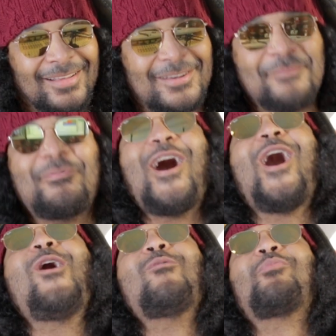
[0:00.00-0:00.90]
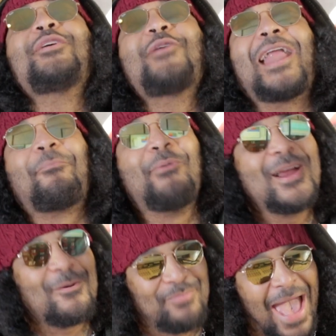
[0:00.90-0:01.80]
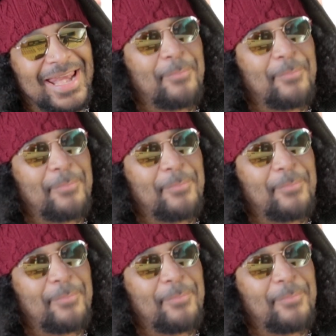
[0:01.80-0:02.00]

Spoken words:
Come on, bro. You got to bring her back.